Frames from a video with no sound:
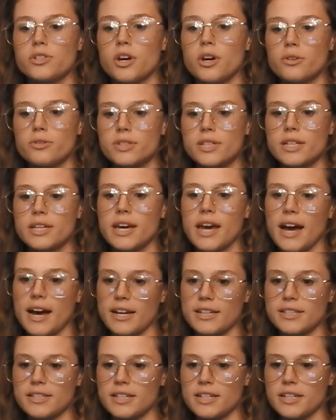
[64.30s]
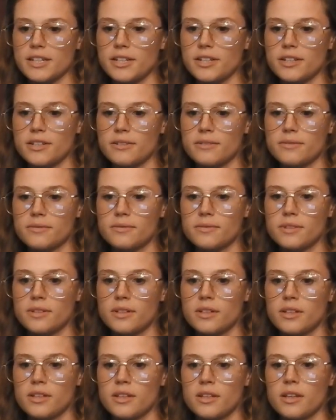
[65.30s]
tosic acid,
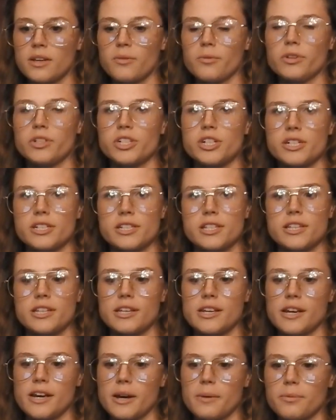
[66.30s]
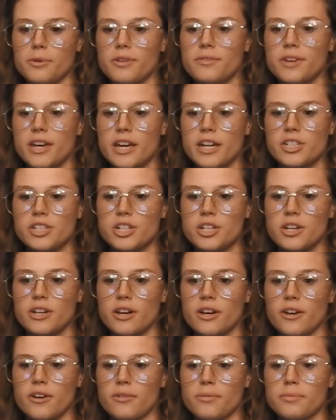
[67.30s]
which is the abbreviation
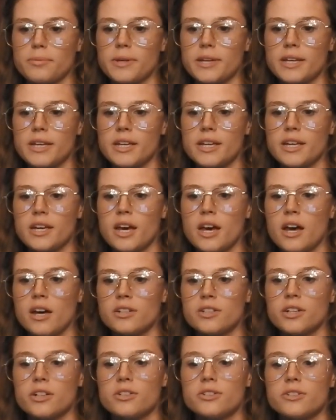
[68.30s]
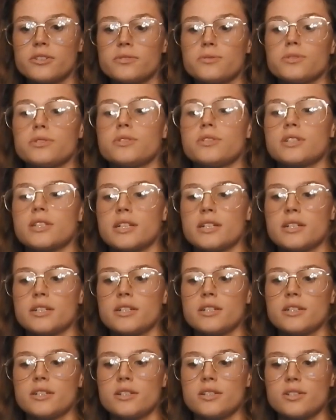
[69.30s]
of
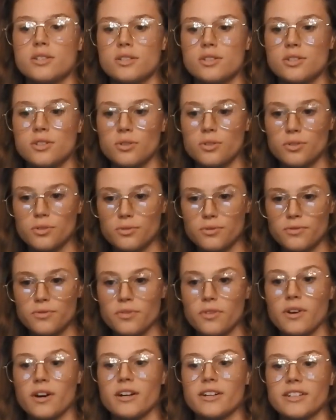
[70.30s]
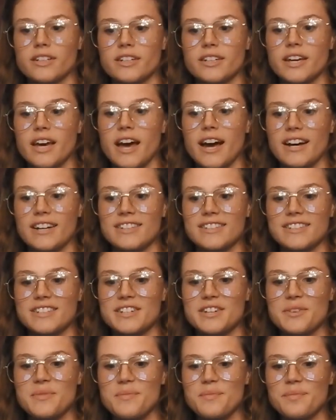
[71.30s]
p-toluene sulfonic
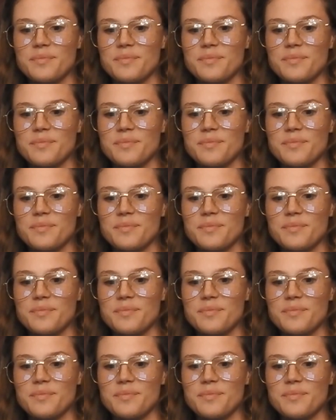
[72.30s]
acid,